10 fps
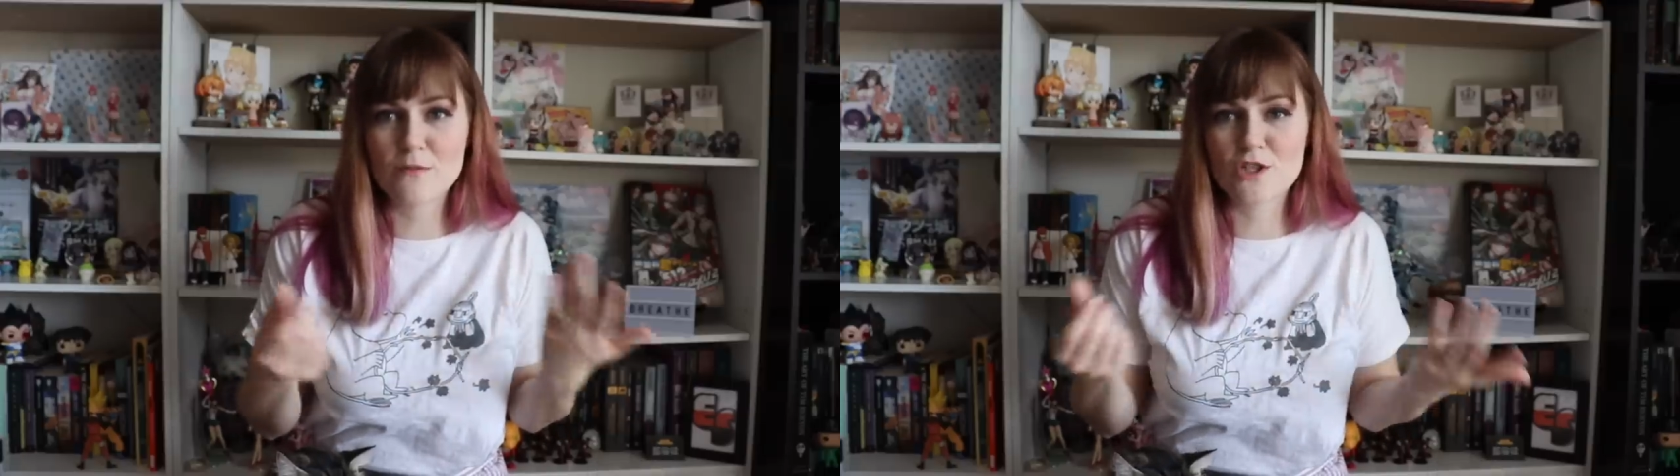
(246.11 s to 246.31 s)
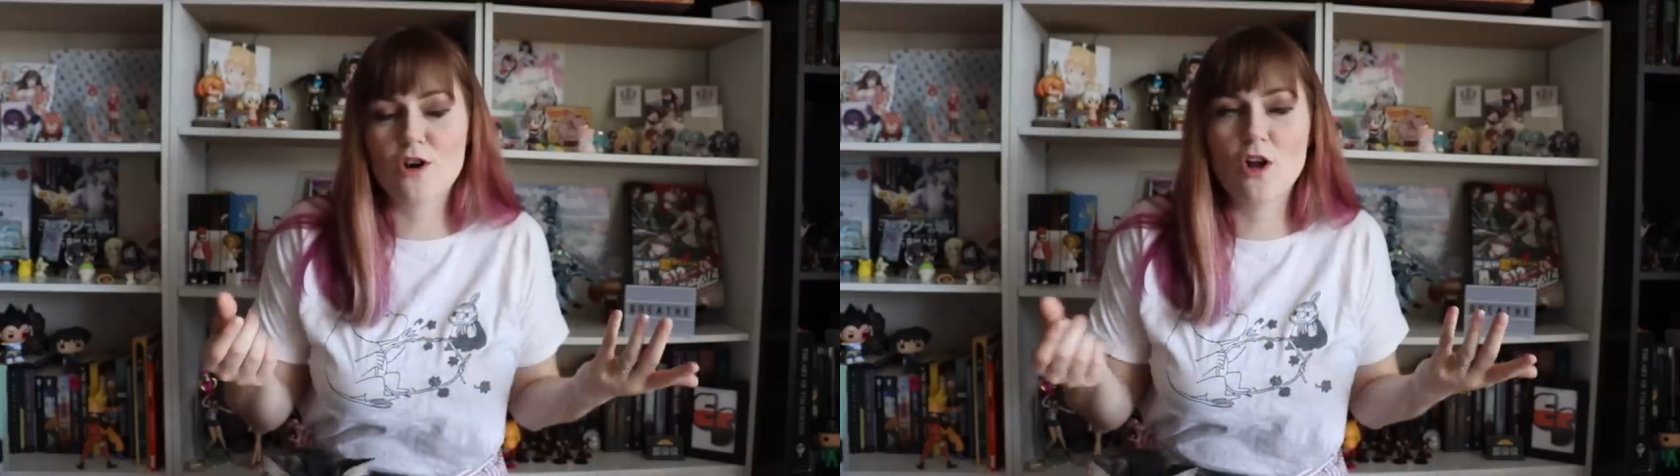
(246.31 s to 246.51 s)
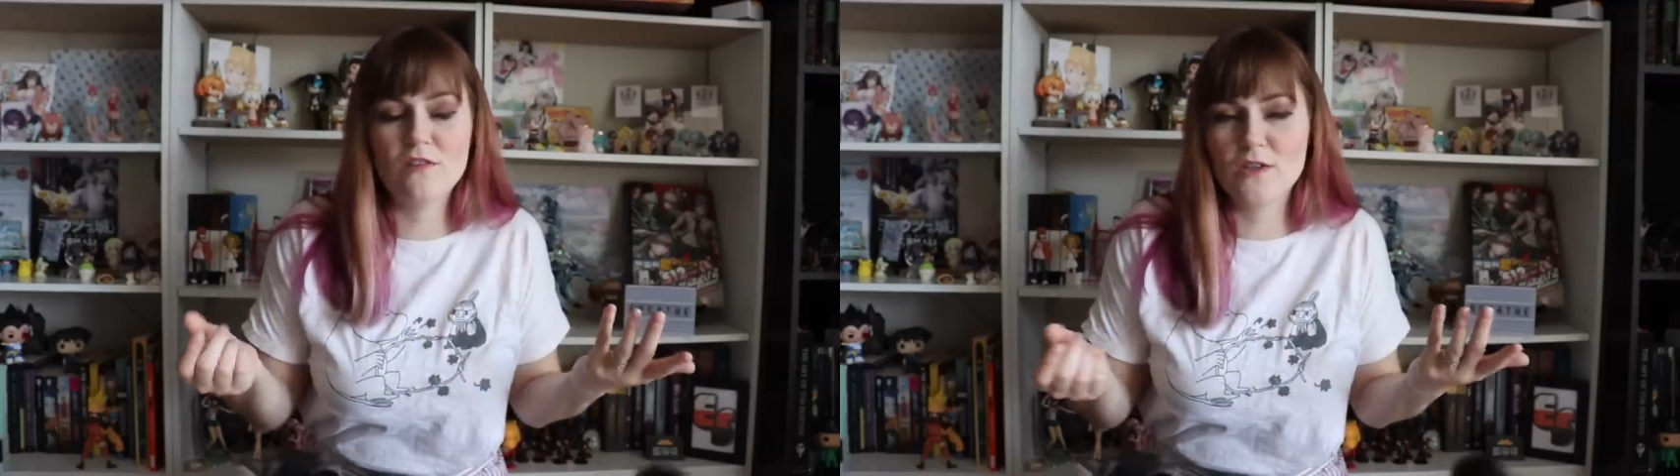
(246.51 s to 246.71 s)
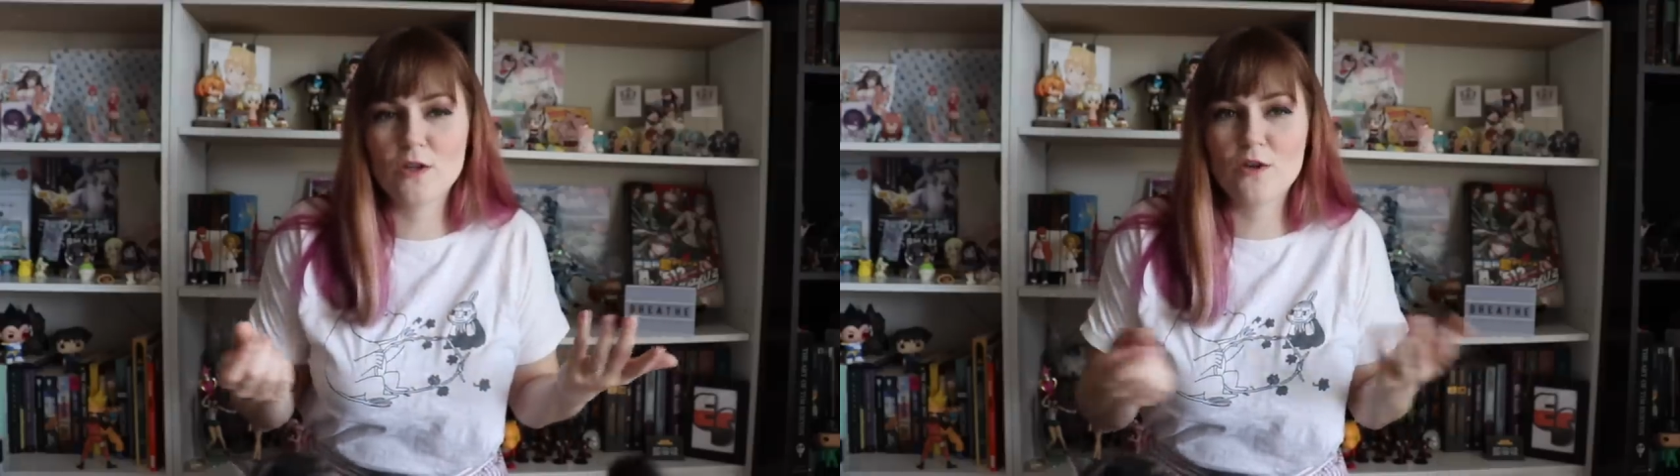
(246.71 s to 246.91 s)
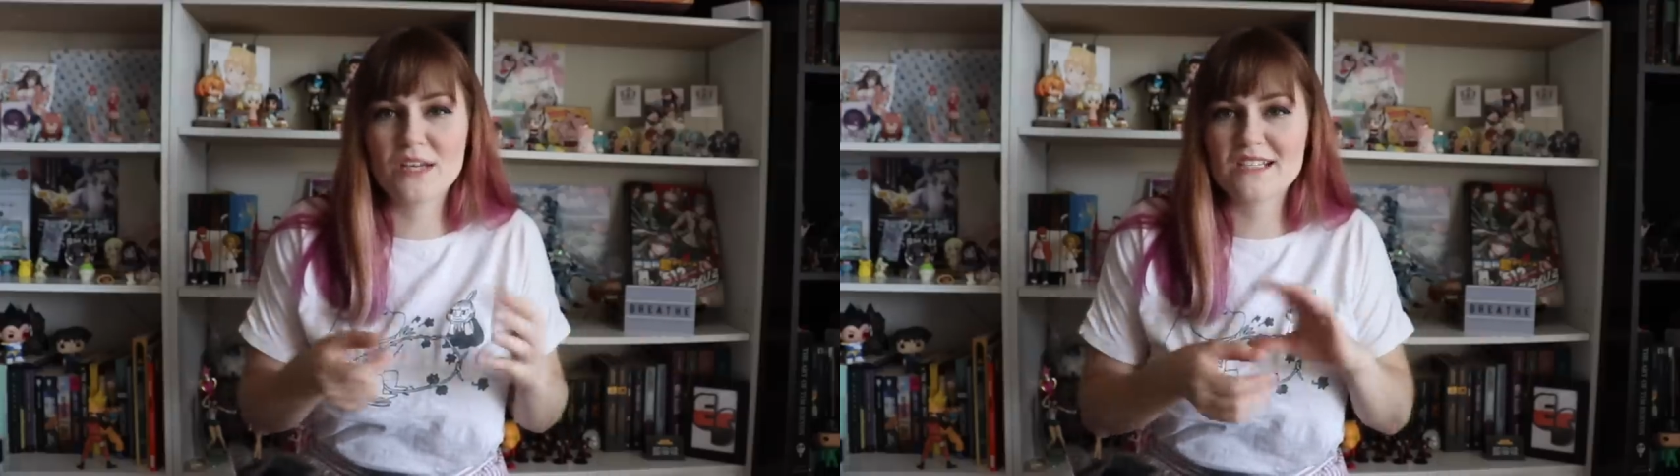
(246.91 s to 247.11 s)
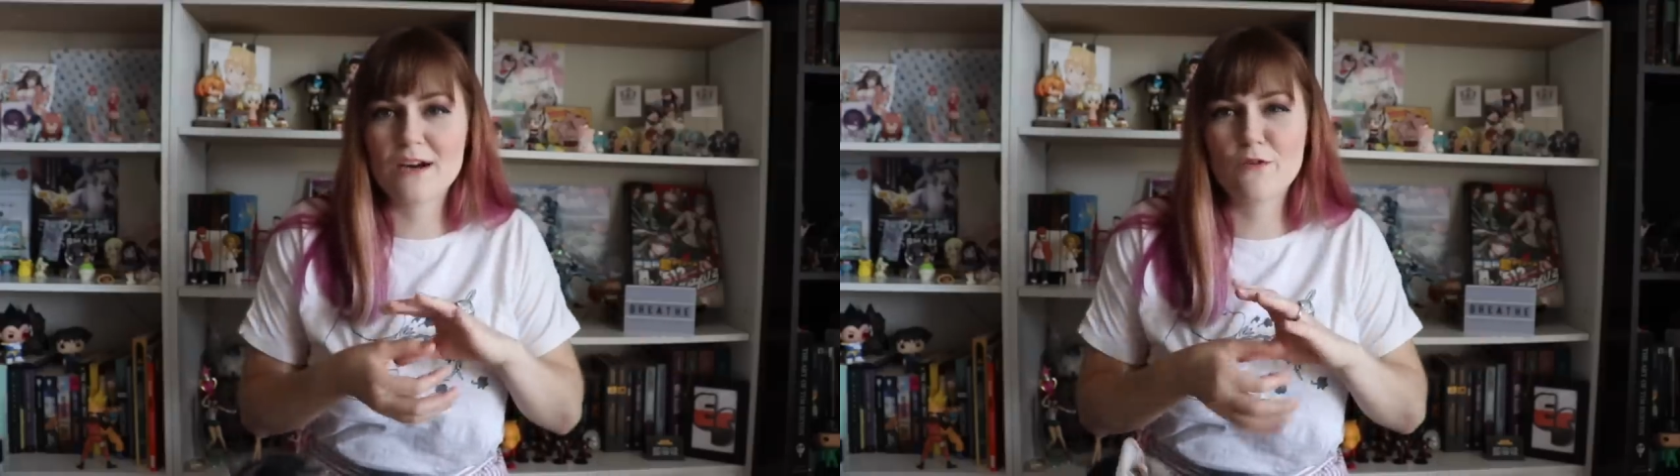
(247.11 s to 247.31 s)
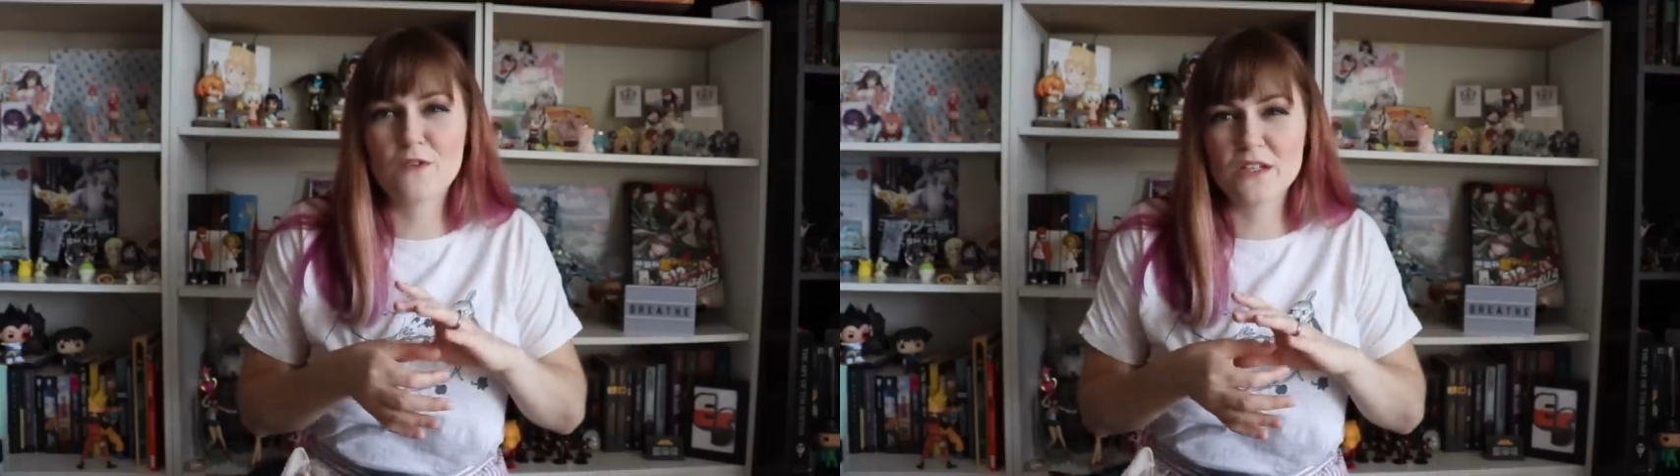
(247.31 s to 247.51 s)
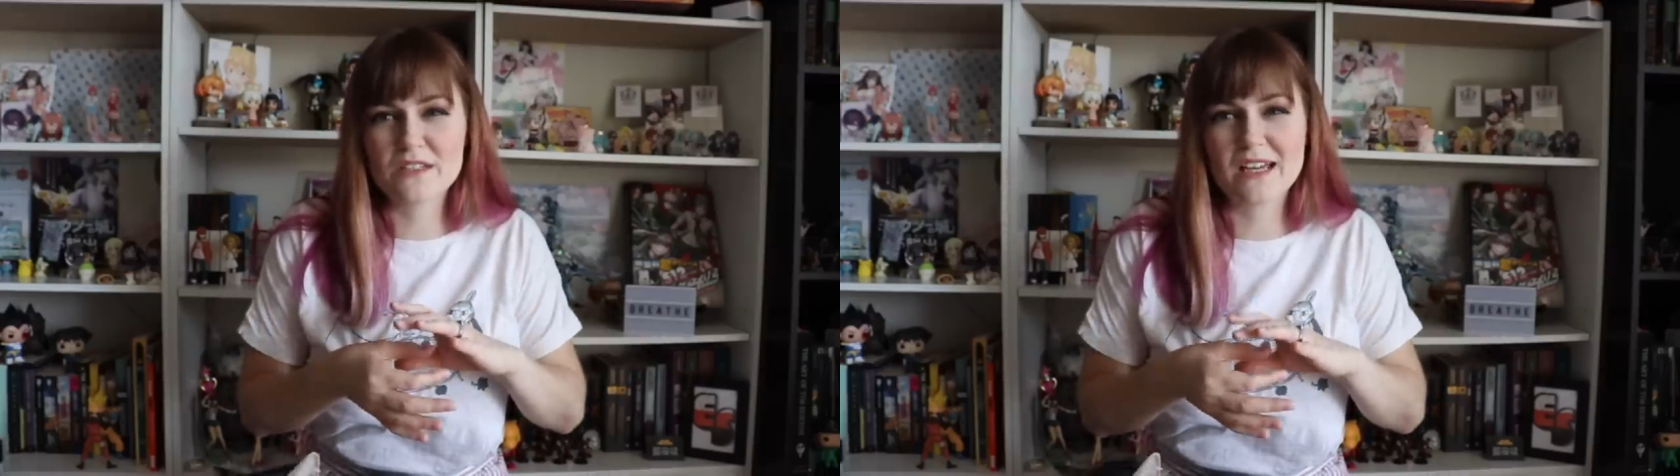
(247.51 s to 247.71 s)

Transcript: I'm sure all of you know this, how it feels